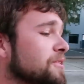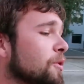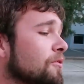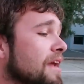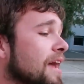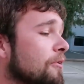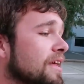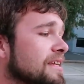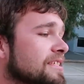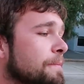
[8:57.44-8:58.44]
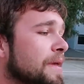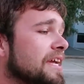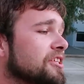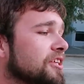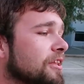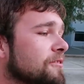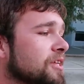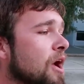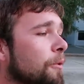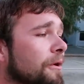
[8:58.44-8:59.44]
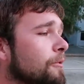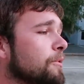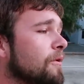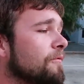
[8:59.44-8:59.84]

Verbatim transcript: to do it right now. It is the pink Shellos. We're going